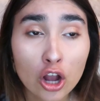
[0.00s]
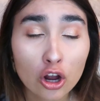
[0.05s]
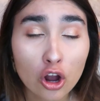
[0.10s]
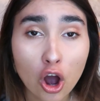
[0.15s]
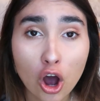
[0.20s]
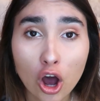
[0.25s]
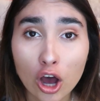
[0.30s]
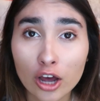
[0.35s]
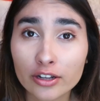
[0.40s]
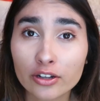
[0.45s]

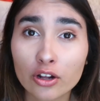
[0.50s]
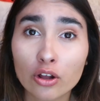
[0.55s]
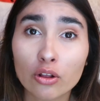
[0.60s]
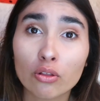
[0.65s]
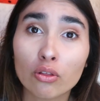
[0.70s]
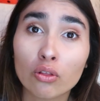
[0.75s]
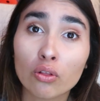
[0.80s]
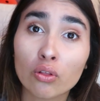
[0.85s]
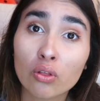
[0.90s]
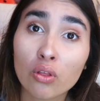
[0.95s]
cause a
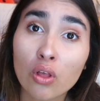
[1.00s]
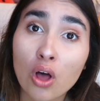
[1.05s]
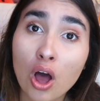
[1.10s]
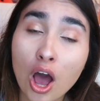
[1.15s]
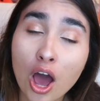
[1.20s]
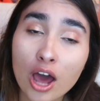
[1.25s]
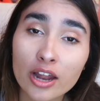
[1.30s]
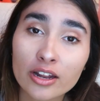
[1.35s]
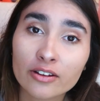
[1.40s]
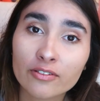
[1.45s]

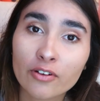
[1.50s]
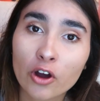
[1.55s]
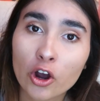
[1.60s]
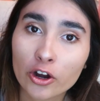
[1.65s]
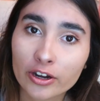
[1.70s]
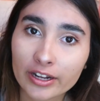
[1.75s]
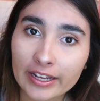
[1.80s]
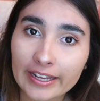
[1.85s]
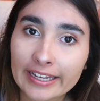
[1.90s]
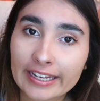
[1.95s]
lot of
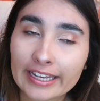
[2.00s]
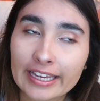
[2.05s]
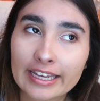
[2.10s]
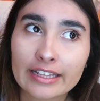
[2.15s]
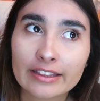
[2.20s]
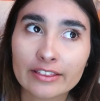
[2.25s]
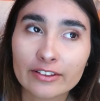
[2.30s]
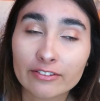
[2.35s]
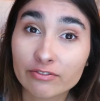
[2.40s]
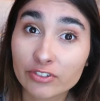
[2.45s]
heartache
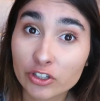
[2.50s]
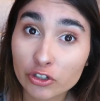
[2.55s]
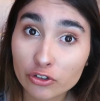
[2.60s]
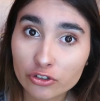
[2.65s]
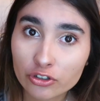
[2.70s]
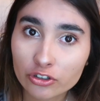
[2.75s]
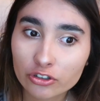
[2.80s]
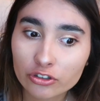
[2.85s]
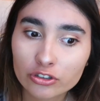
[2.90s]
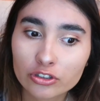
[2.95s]
in the
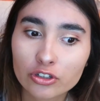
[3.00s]
future.